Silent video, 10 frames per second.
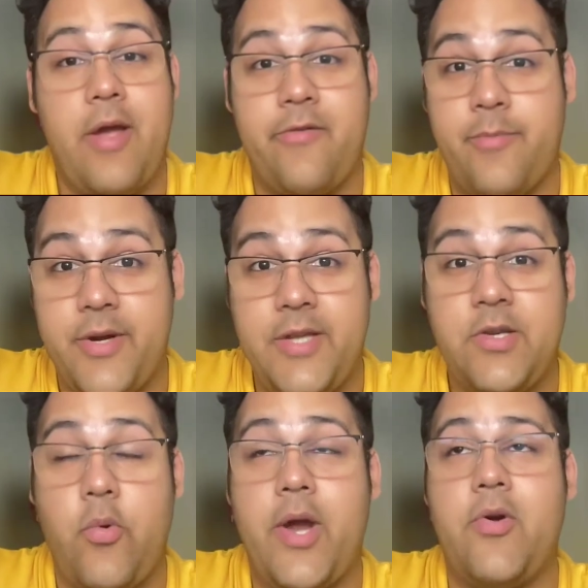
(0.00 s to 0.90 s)
Everybody's
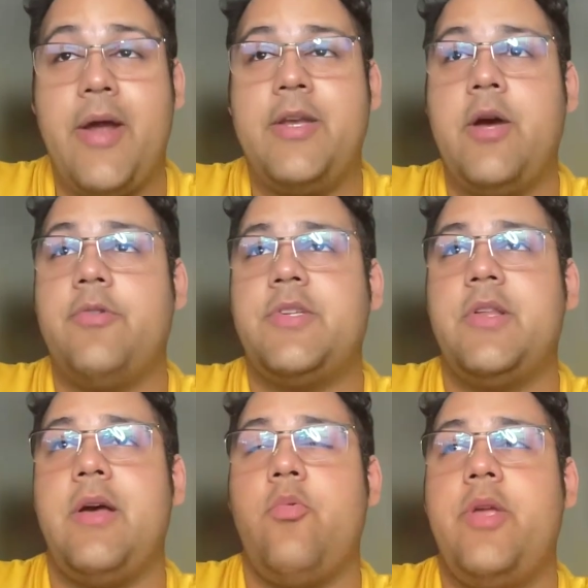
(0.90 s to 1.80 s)
aware right now, so
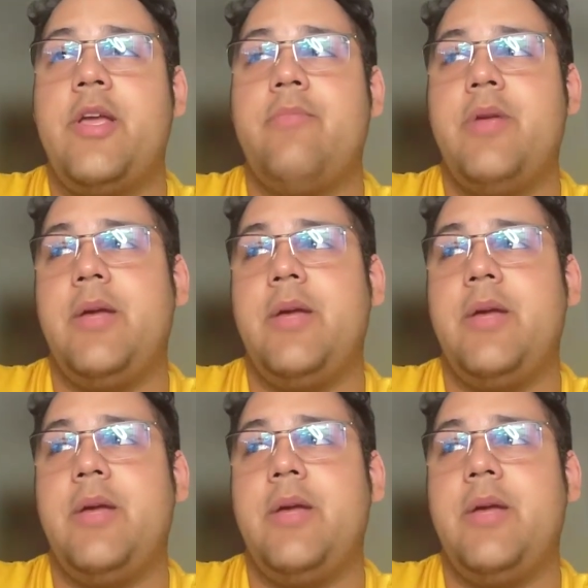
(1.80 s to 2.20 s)
that we can